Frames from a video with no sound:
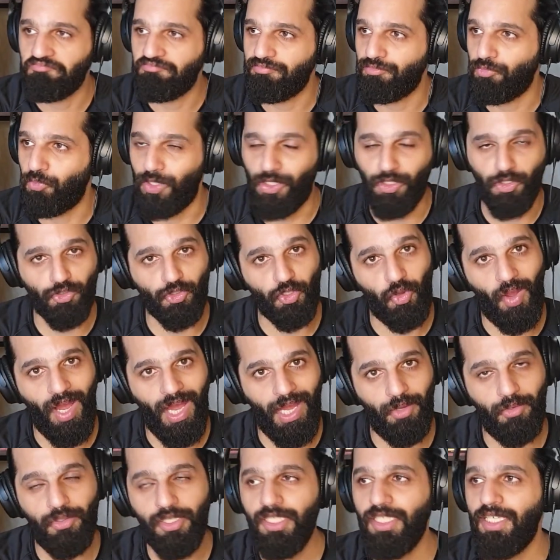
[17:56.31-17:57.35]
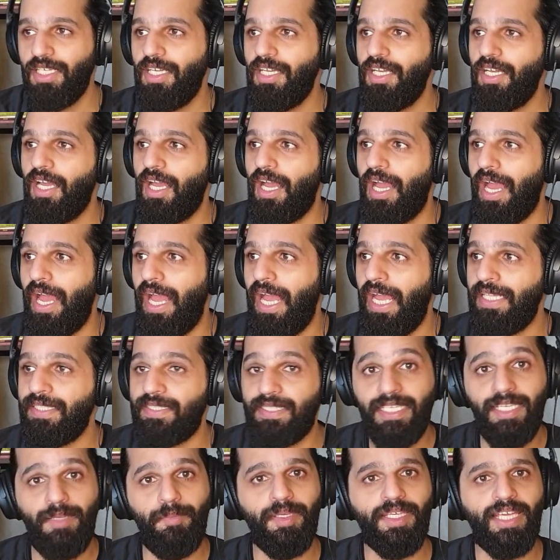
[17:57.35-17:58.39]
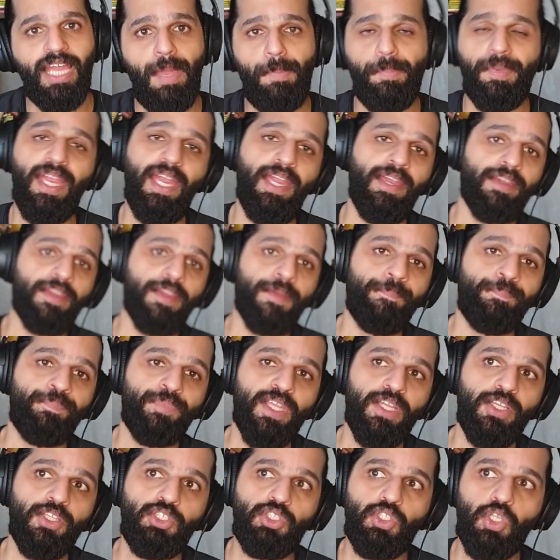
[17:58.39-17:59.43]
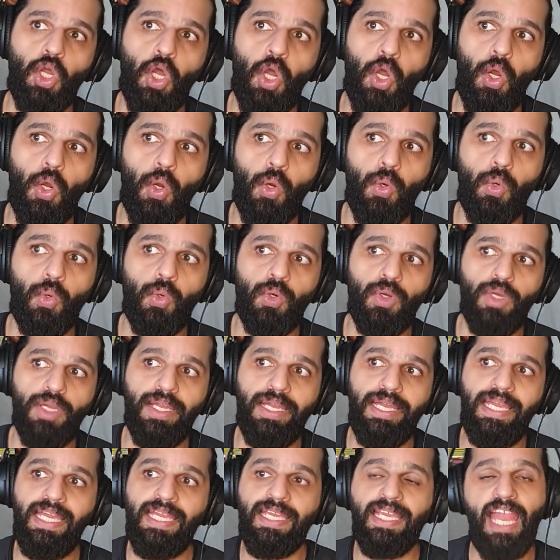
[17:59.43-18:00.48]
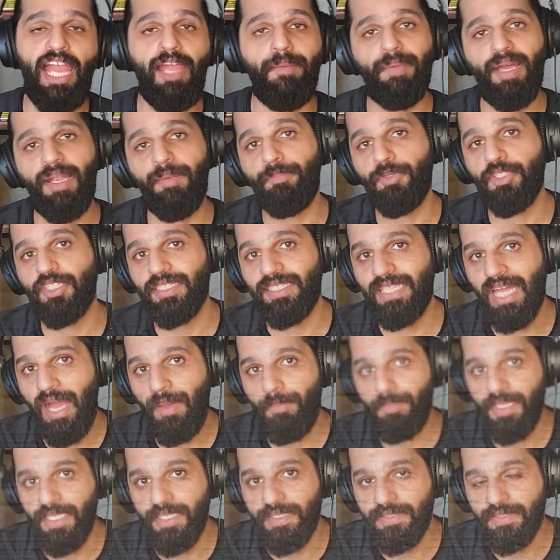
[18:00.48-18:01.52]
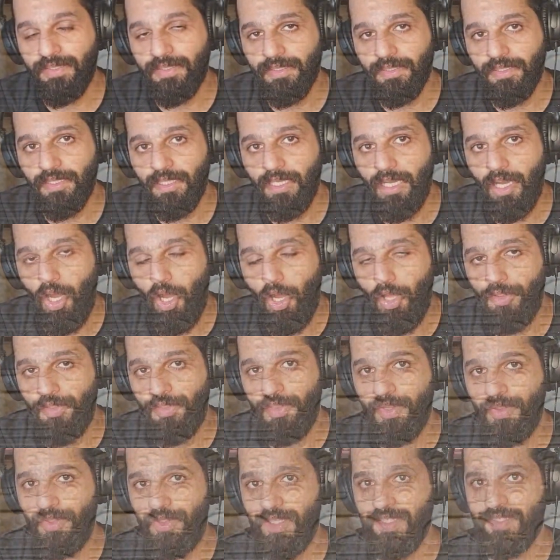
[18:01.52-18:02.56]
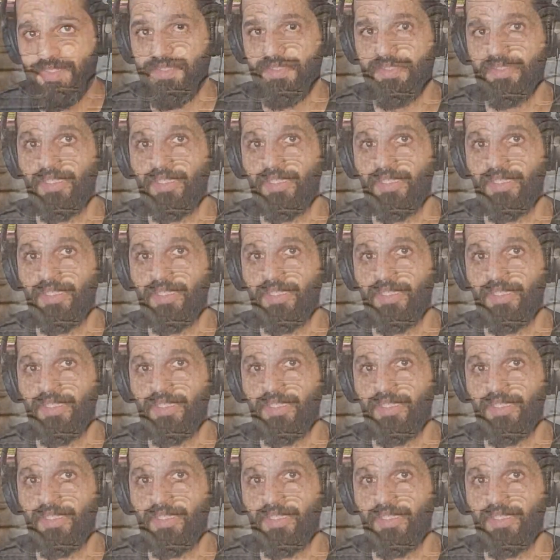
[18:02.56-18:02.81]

We don't know how. And he became king. So he came and put a tablet on this